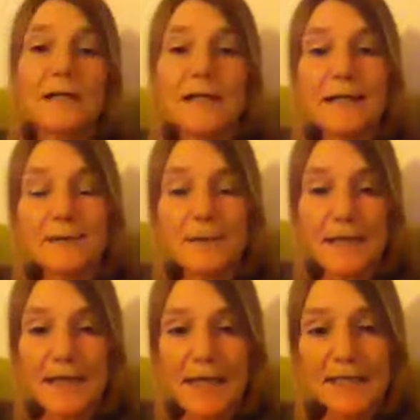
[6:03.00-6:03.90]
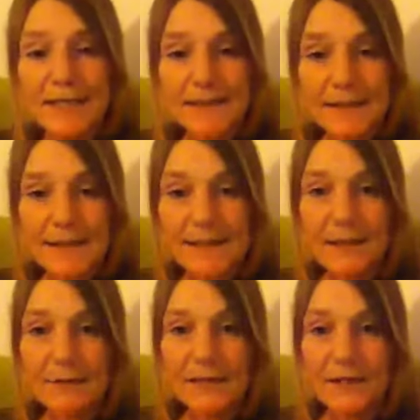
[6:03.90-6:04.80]
a little bit less insulin
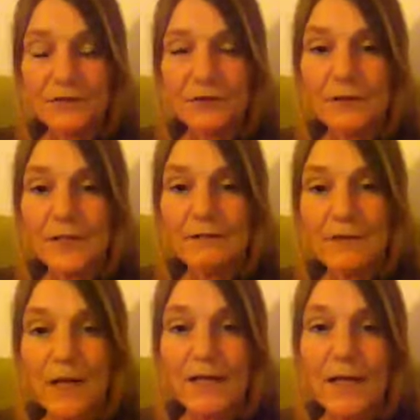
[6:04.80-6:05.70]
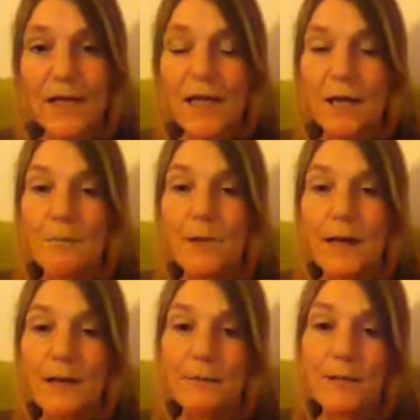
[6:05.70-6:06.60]
going in during the run,
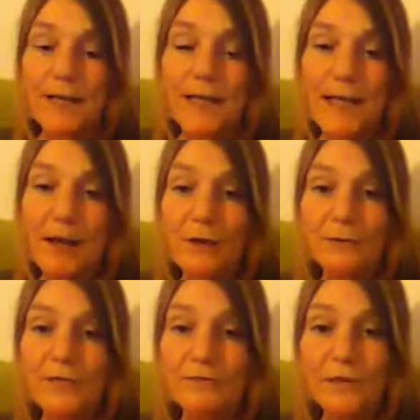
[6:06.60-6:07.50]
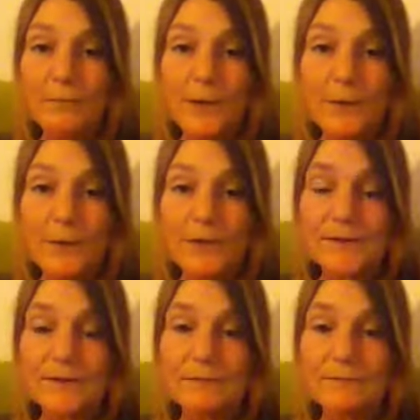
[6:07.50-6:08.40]
but when I get home, giving a
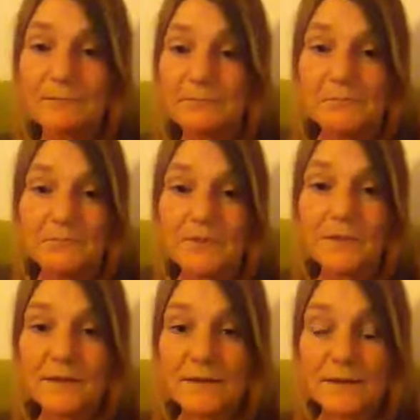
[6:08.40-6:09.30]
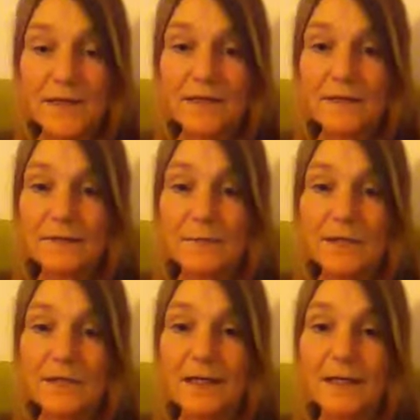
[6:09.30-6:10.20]
bolus, just taking some
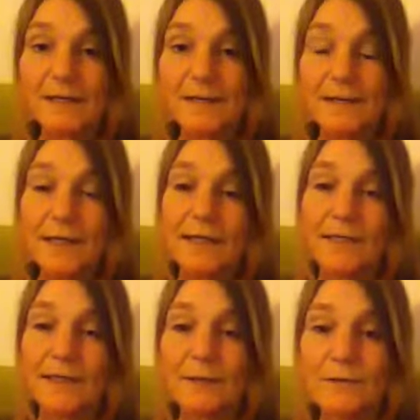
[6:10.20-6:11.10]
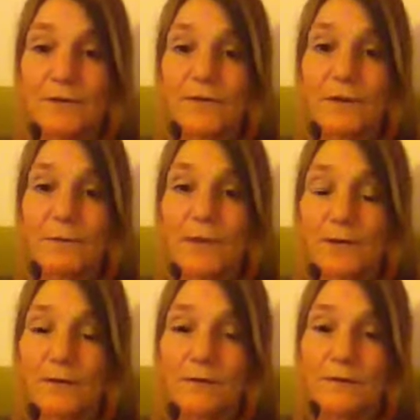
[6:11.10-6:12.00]
insulin, like, you know, to stop
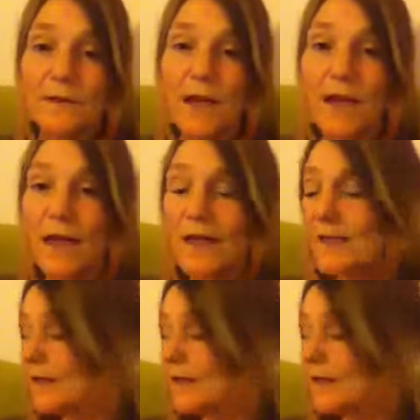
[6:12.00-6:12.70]
the high.